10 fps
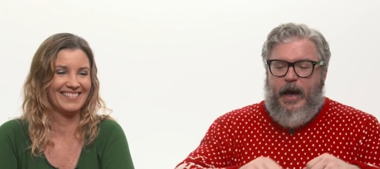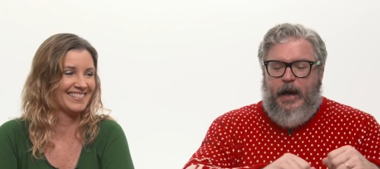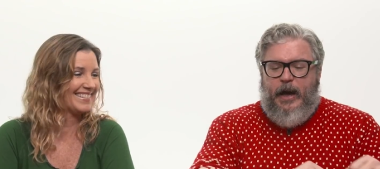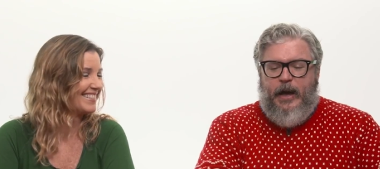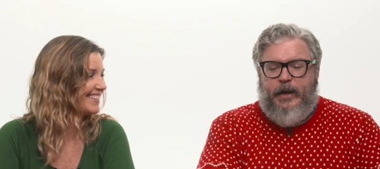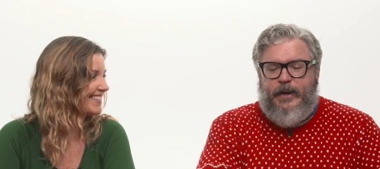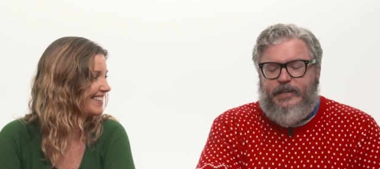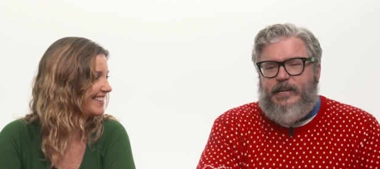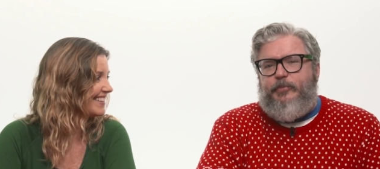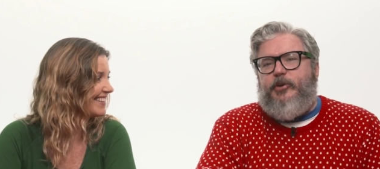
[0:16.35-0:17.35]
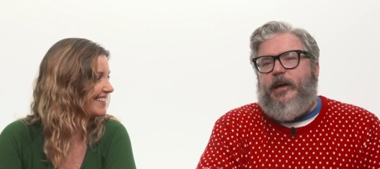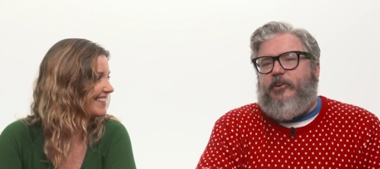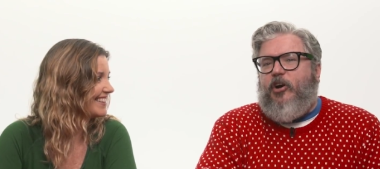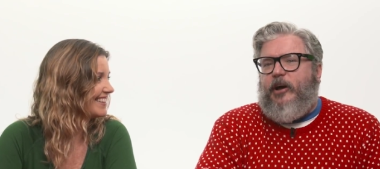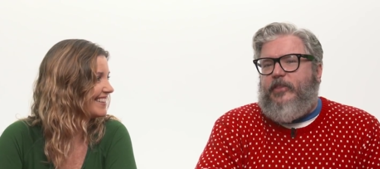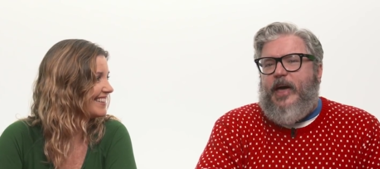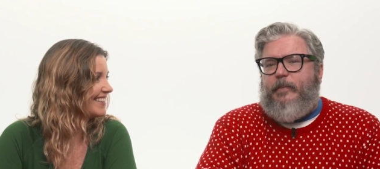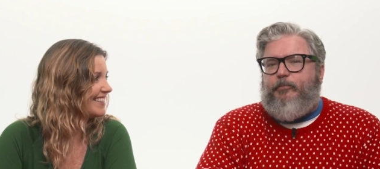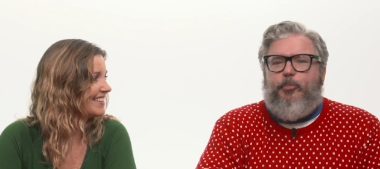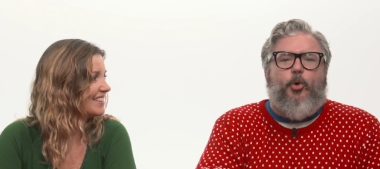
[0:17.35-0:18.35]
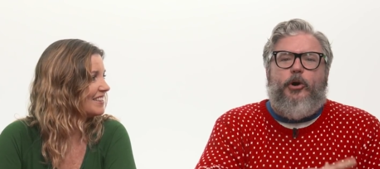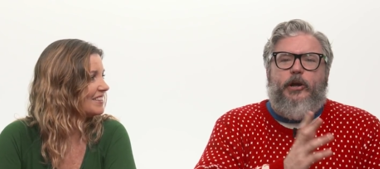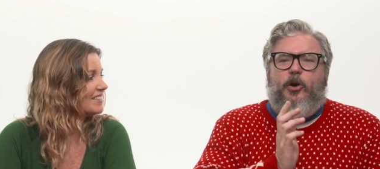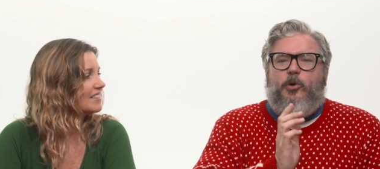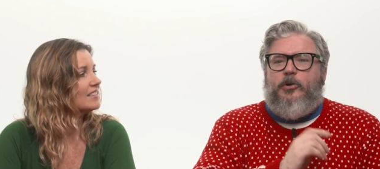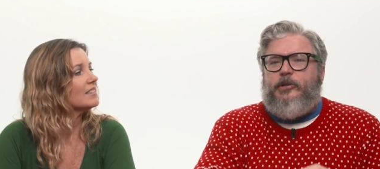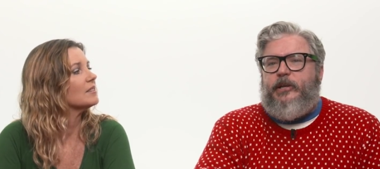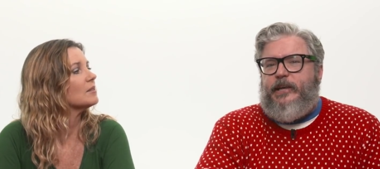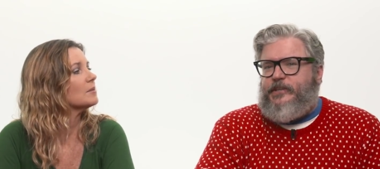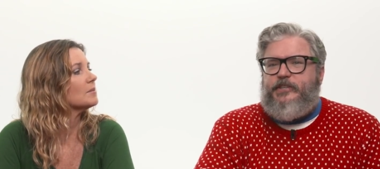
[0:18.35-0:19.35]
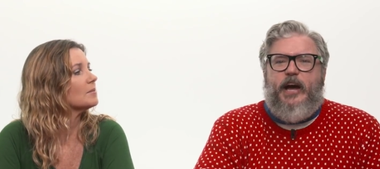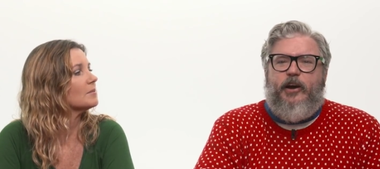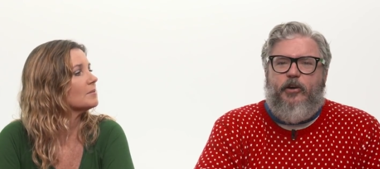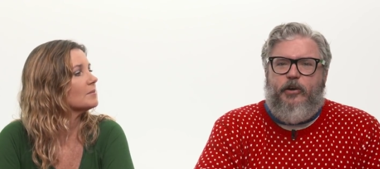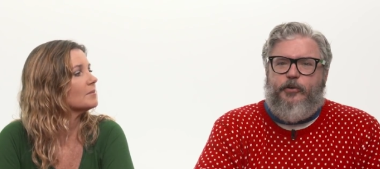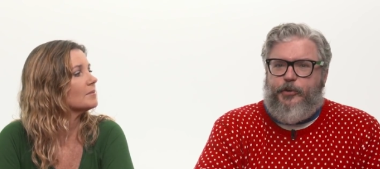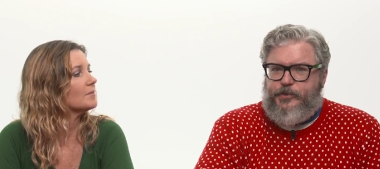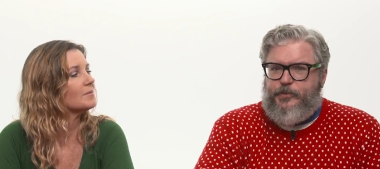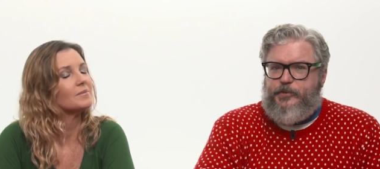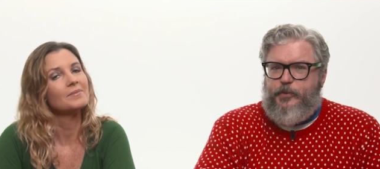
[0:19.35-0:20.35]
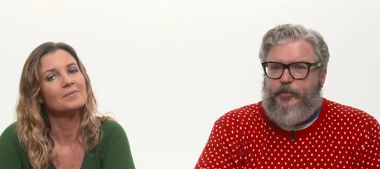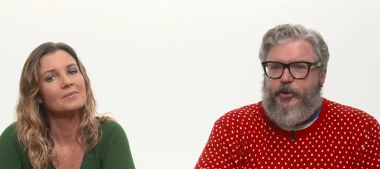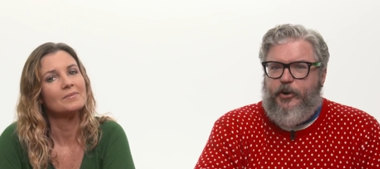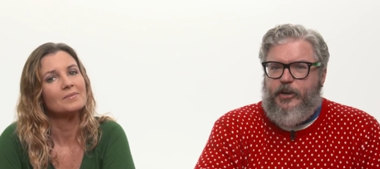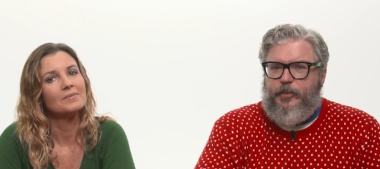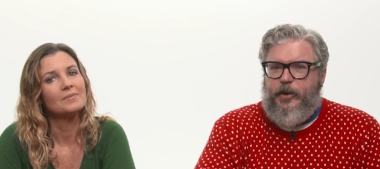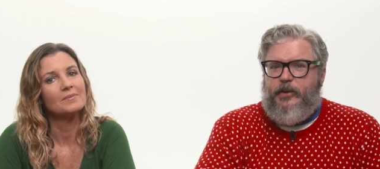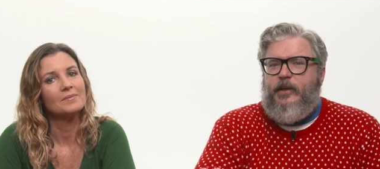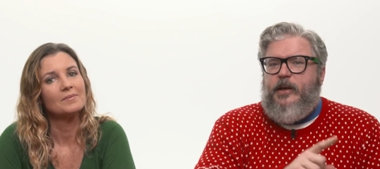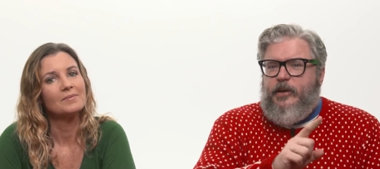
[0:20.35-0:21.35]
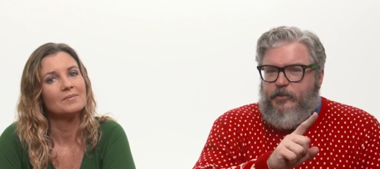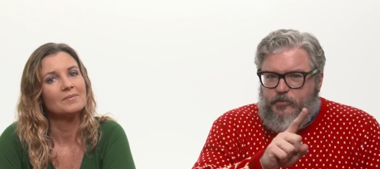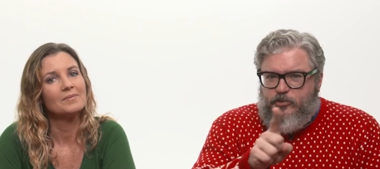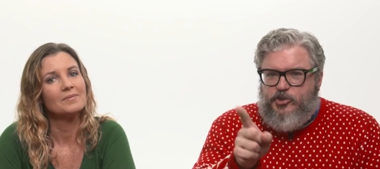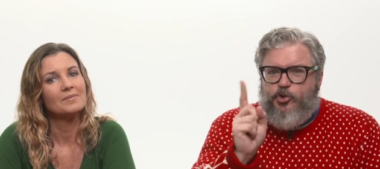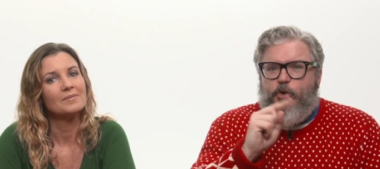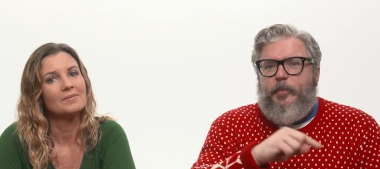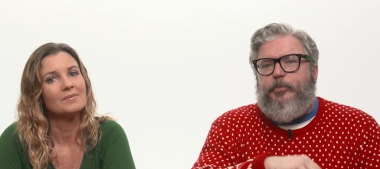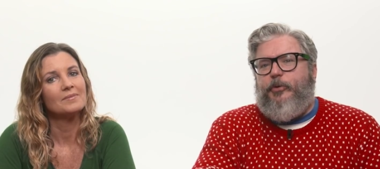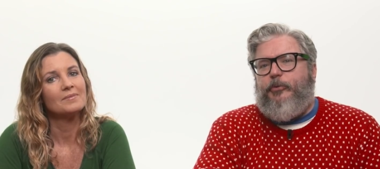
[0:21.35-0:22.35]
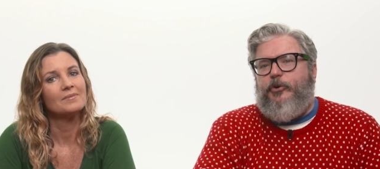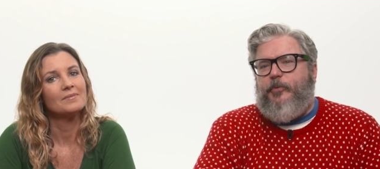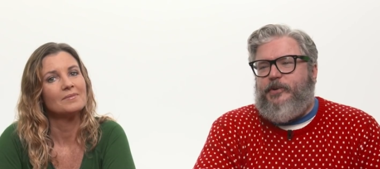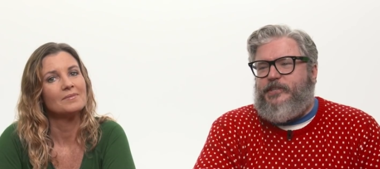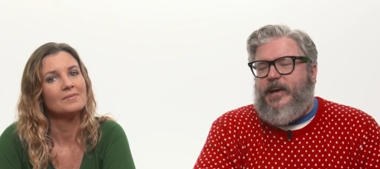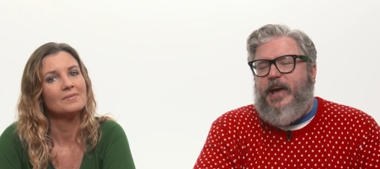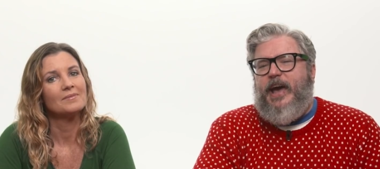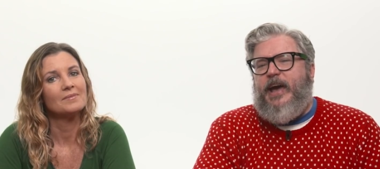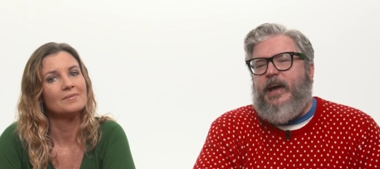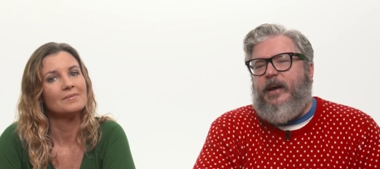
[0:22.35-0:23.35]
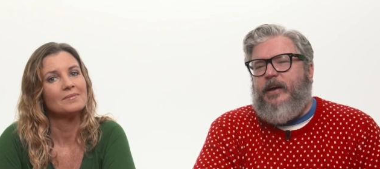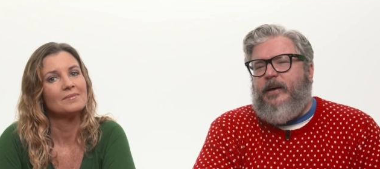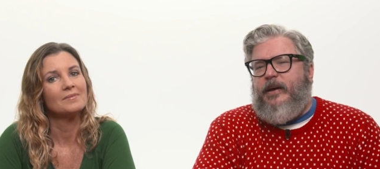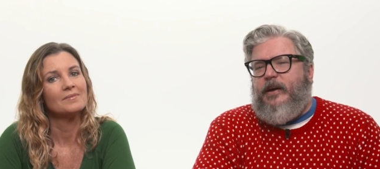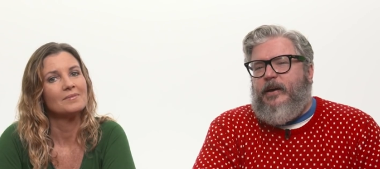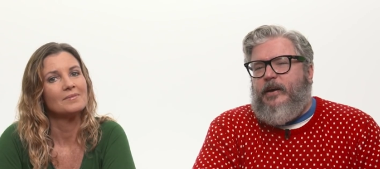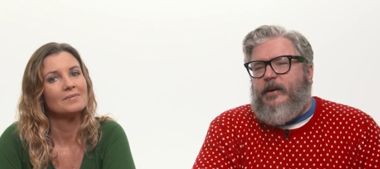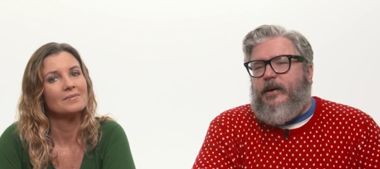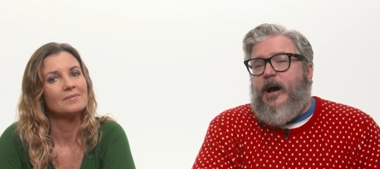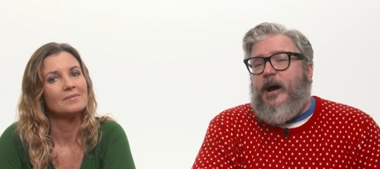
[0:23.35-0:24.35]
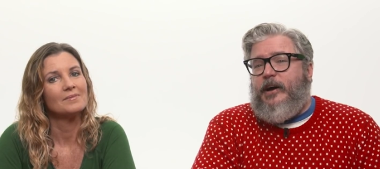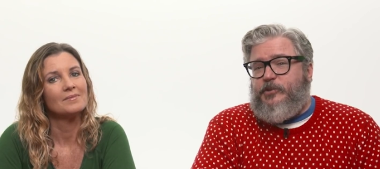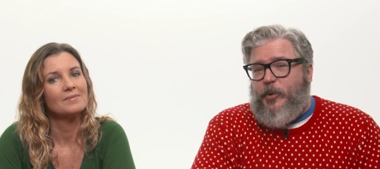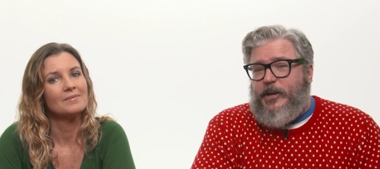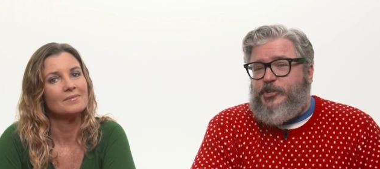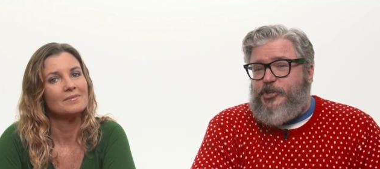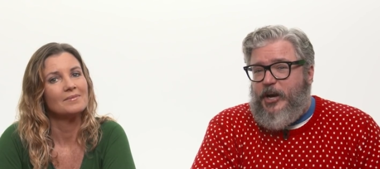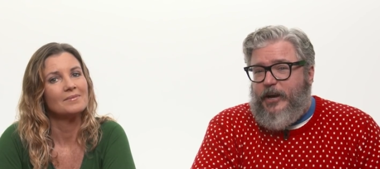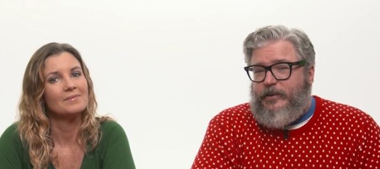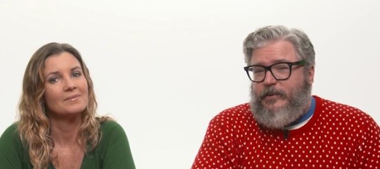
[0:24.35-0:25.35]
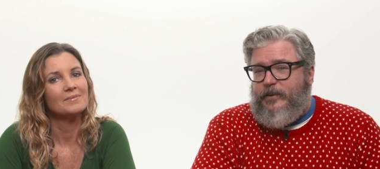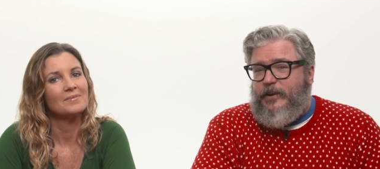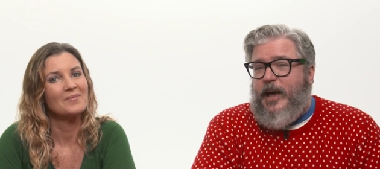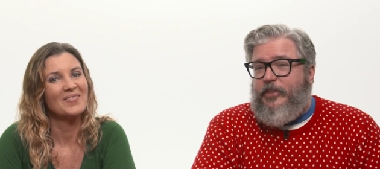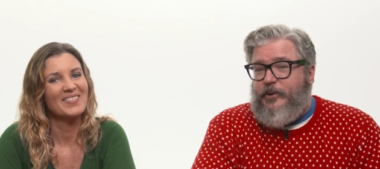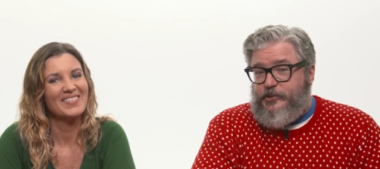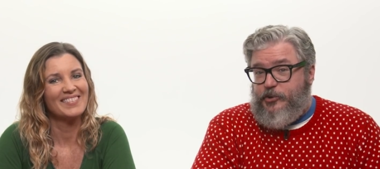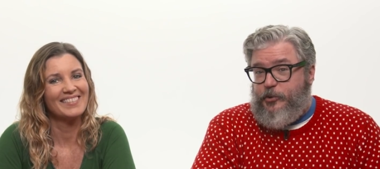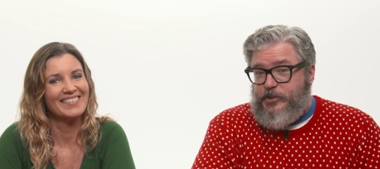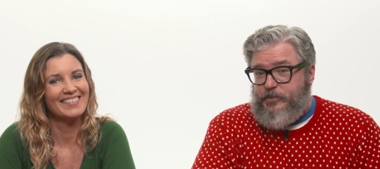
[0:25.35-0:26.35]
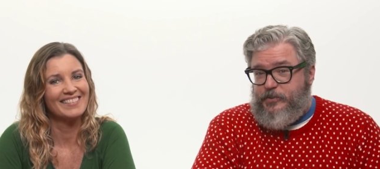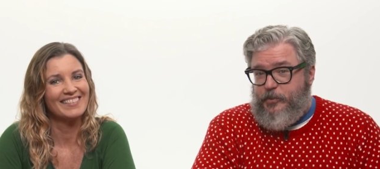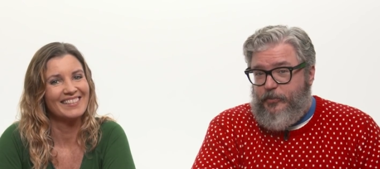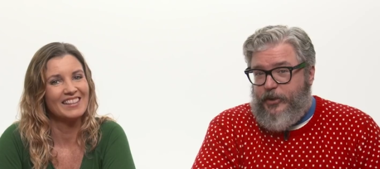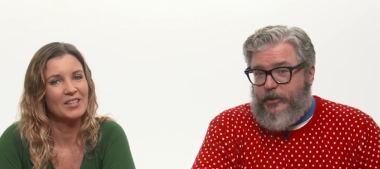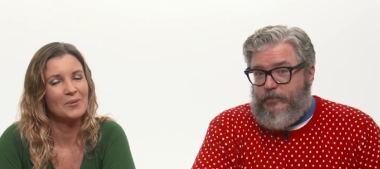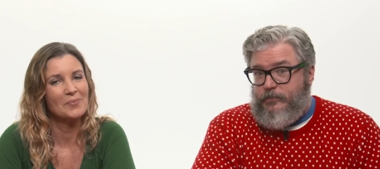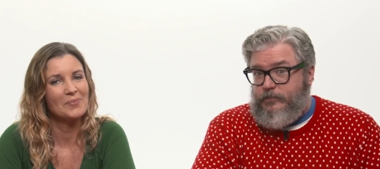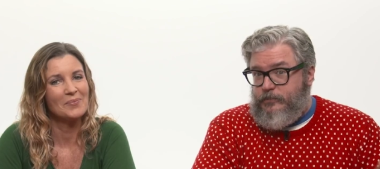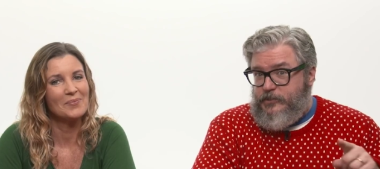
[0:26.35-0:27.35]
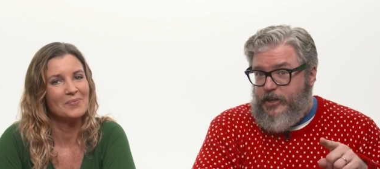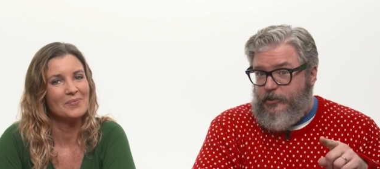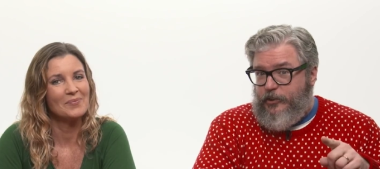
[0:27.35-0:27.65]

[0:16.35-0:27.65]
Speaker 1: uh, next time you get caught in that boring old is Die Hard a Christmas movie argument, trump the room and say, hey, eyes wide shut. Now there's a mm-hmm. Christmas movie. Take a